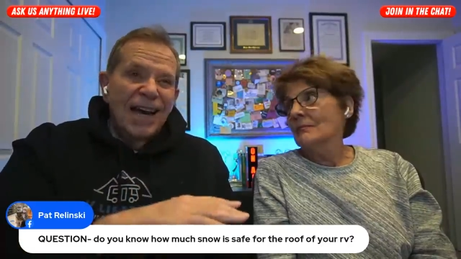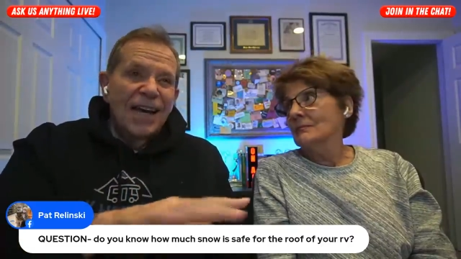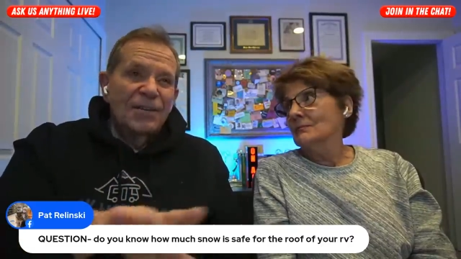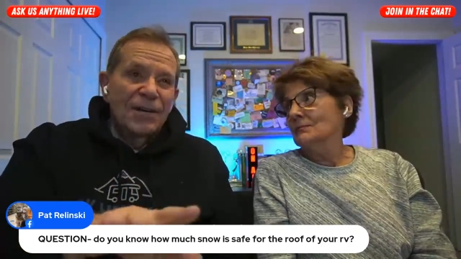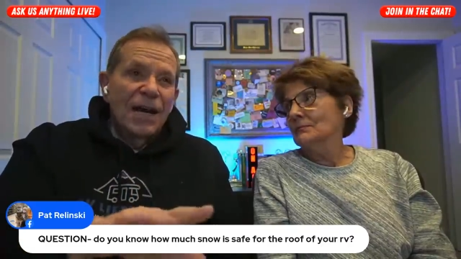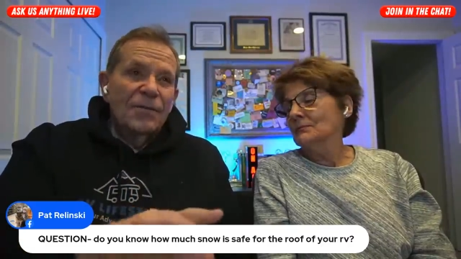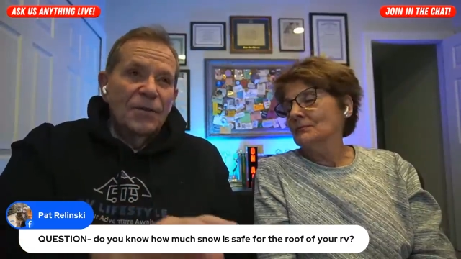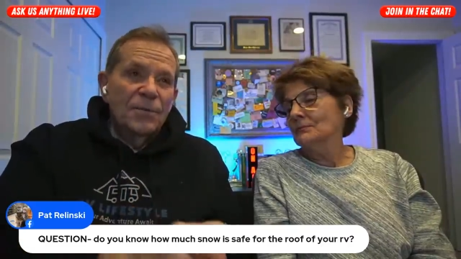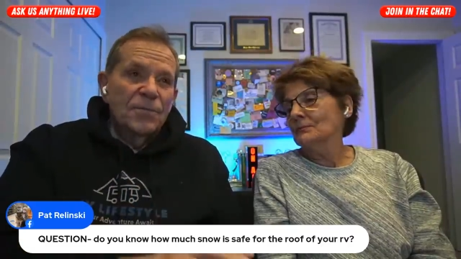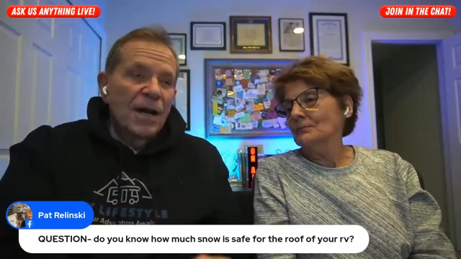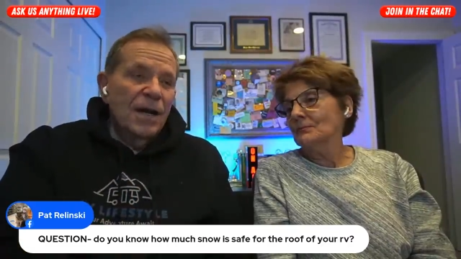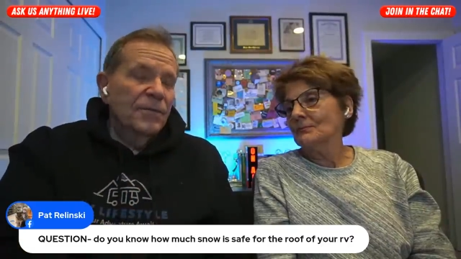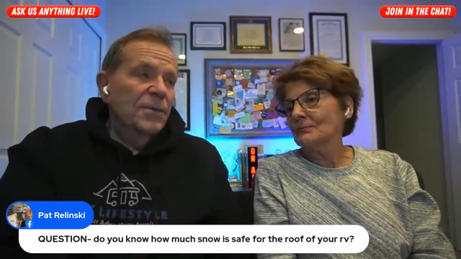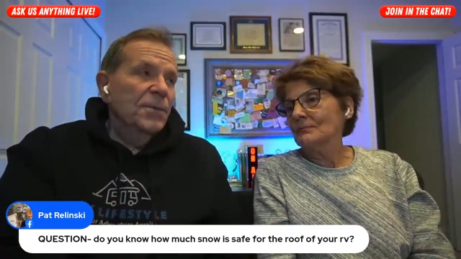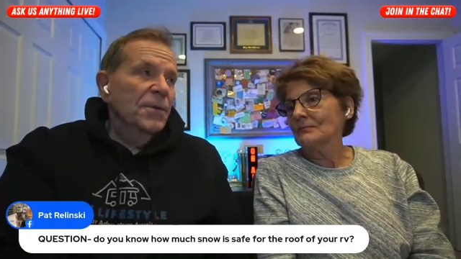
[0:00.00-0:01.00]
Speaker 1: I would
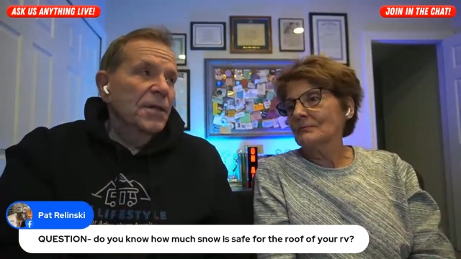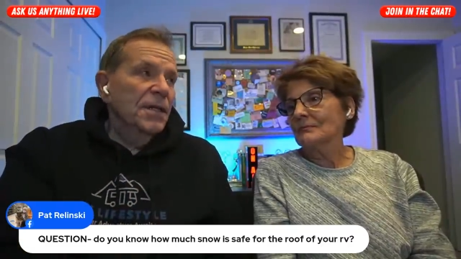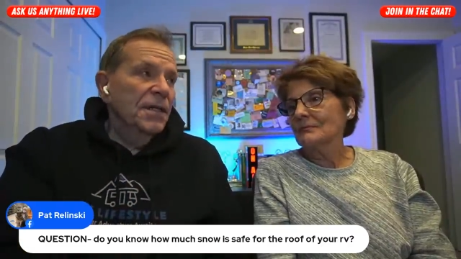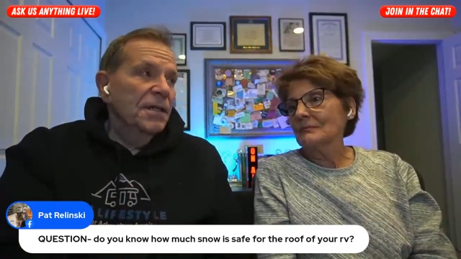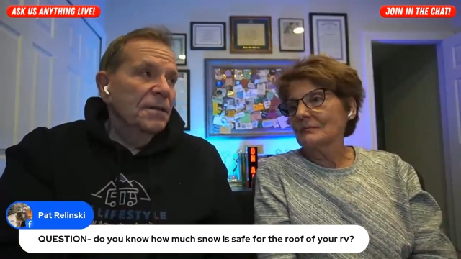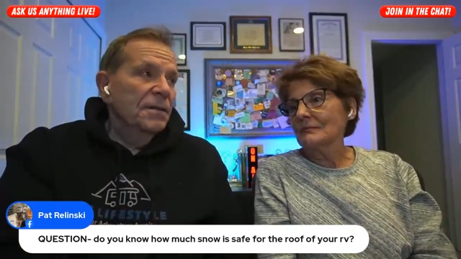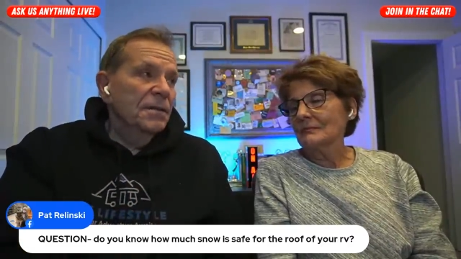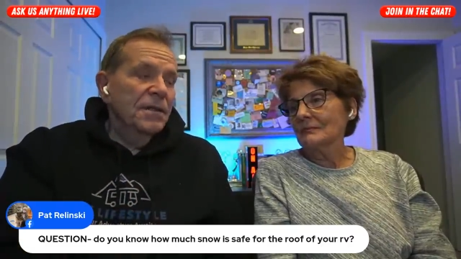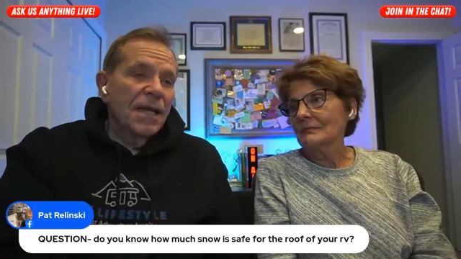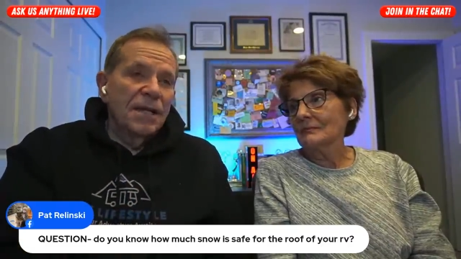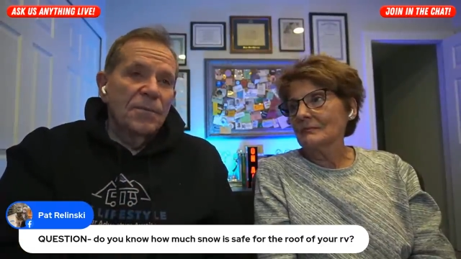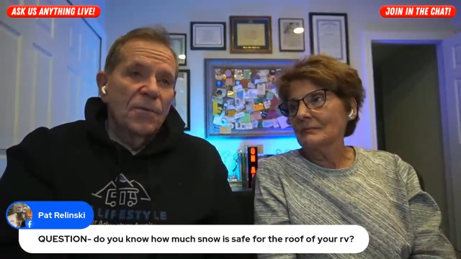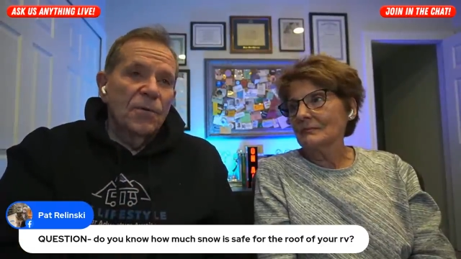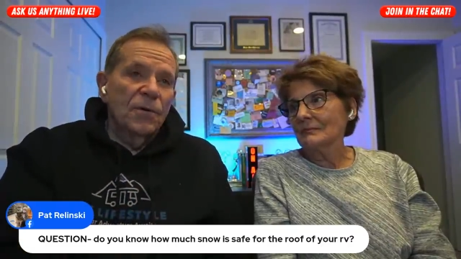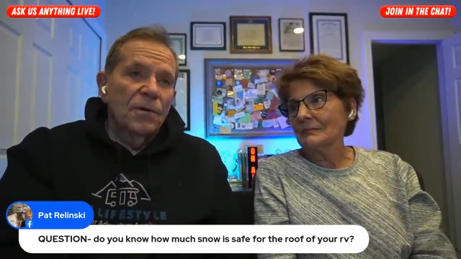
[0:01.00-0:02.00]
probably
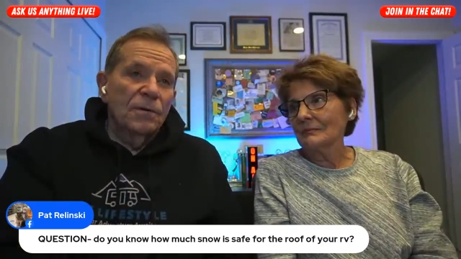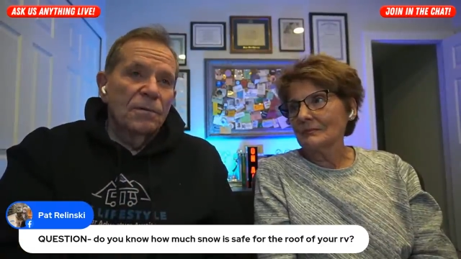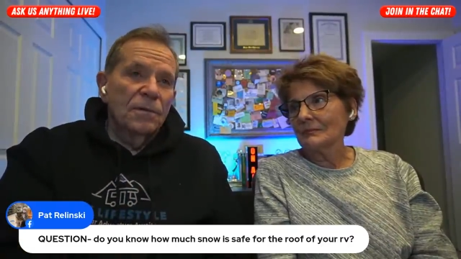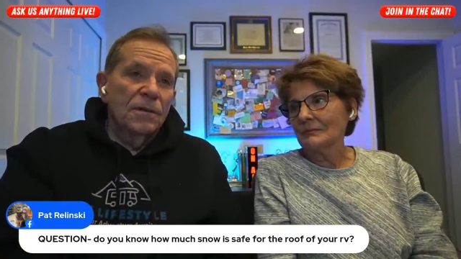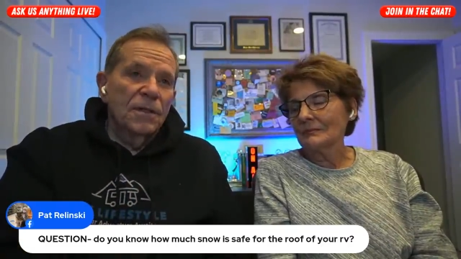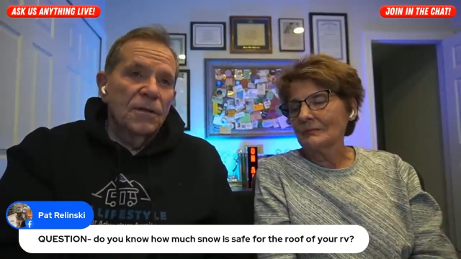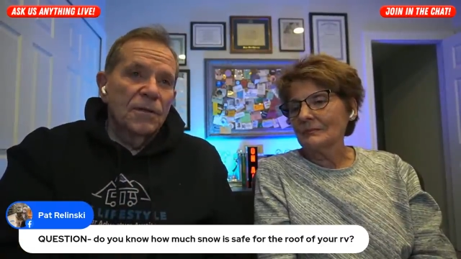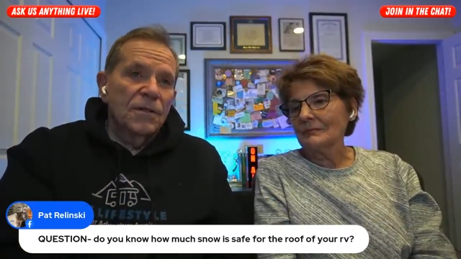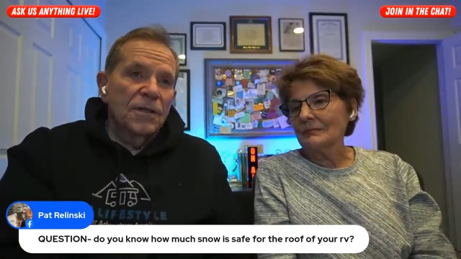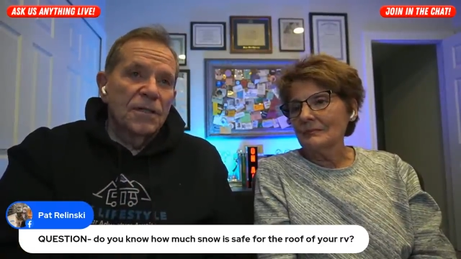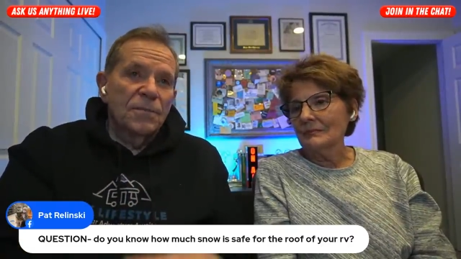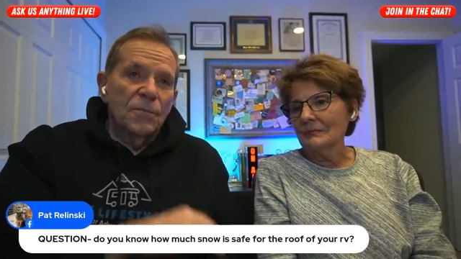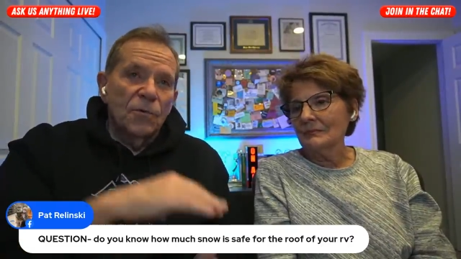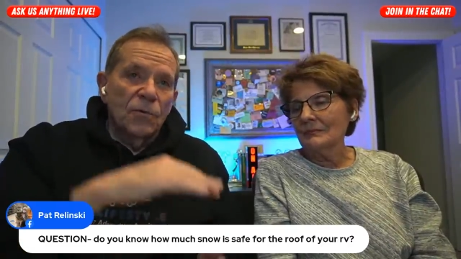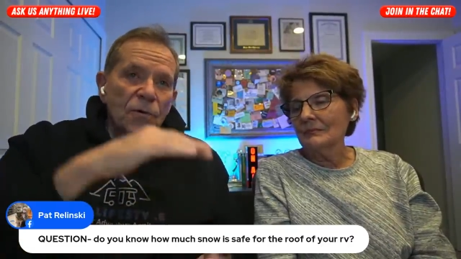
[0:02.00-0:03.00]
take more, you know, because
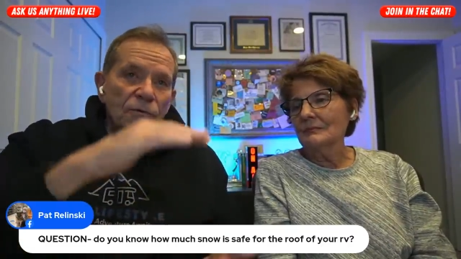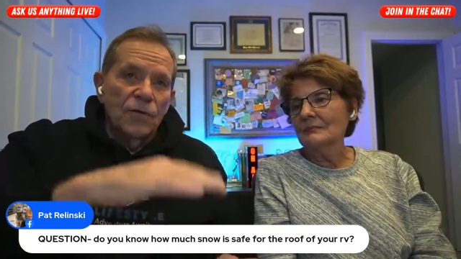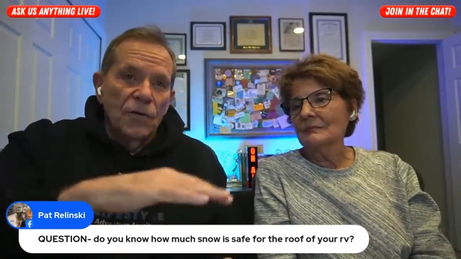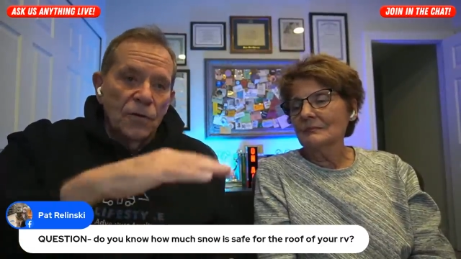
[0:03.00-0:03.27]
that's more of a